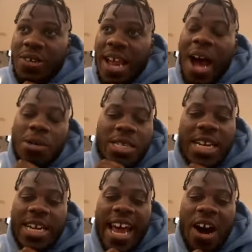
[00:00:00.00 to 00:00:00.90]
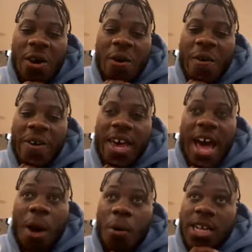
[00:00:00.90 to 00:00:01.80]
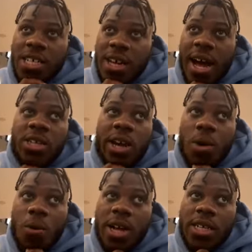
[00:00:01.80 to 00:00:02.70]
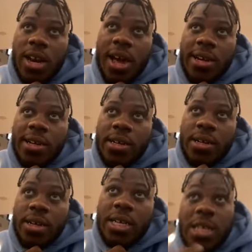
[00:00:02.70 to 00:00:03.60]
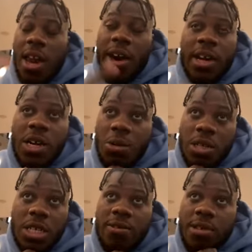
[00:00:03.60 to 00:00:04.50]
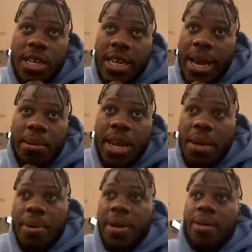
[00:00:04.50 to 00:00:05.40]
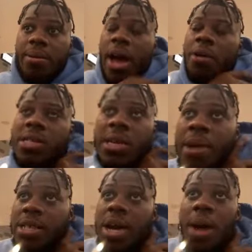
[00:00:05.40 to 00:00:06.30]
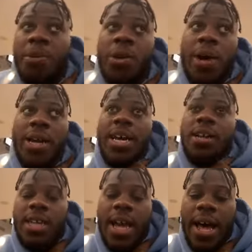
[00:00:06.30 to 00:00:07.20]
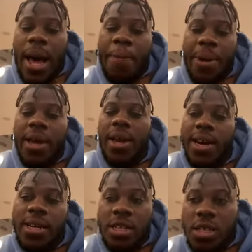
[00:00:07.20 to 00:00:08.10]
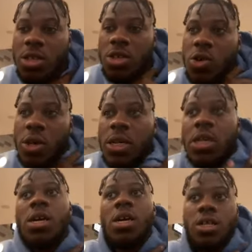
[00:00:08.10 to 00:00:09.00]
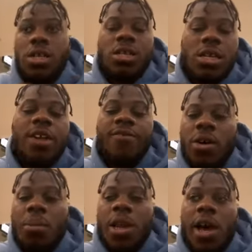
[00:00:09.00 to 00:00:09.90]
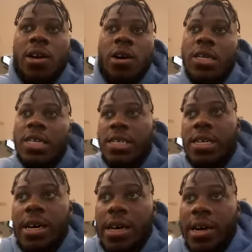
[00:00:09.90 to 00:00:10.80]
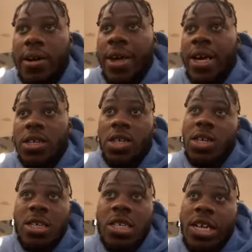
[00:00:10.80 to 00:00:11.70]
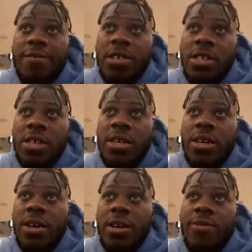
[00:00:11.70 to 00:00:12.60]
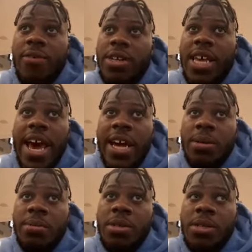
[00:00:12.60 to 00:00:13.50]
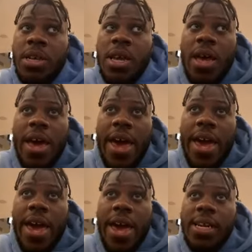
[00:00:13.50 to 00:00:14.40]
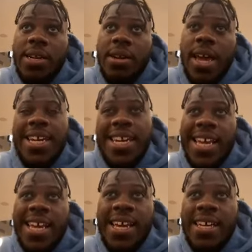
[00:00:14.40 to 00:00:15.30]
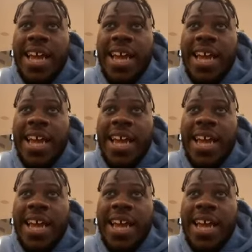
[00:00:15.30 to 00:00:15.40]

I would say now I try to watch it's a lot of good receivers in the game today, but I would say top 3 right now that I pay a lot of attention to and just study film a lot on is Justin Jefferson, Devontae Adams, and Diggs.